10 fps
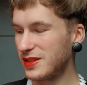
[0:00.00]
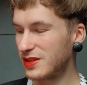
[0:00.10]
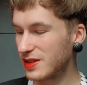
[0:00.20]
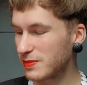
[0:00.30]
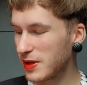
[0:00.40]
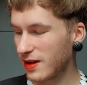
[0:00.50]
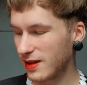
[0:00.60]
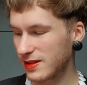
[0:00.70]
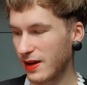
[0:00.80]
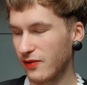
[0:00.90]
Just
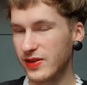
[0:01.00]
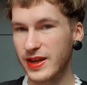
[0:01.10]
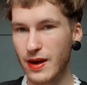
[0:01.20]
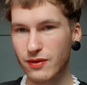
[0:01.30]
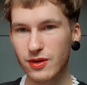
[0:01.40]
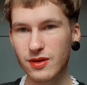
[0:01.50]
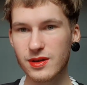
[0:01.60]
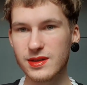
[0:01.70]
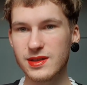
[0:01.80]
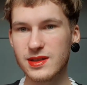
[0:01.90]
because I've
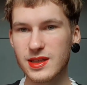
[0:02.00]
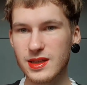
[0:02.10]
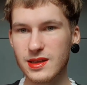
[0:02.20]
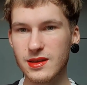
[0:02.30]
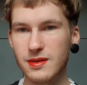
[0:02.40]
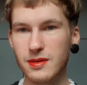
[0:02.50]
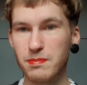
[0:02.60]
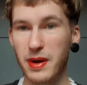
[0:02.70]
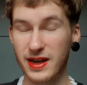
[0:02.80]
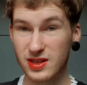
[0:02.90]
never seen
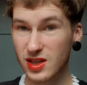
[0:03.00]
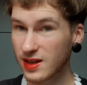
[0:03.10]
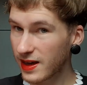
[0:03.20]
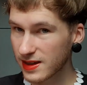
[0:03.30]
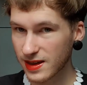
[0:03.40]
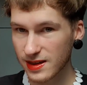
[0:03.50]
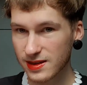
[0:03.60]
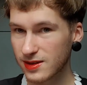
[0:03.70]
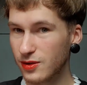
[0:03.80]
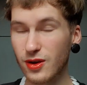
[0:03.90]
packaging like
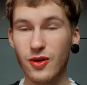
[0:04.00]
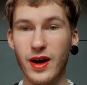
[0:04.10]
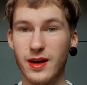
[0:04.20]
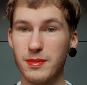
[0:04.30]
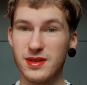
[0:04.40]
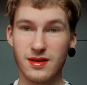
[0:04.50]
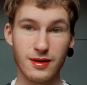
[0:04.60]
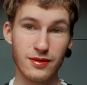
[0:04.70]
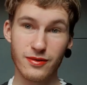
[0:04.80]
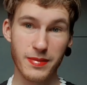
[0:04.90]
this. I am a
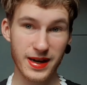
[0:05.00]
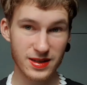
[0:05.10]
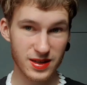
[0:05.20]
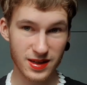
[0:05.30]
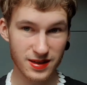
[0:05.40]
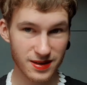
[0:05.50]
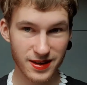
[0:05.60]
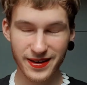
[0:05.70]
sucker for packaging.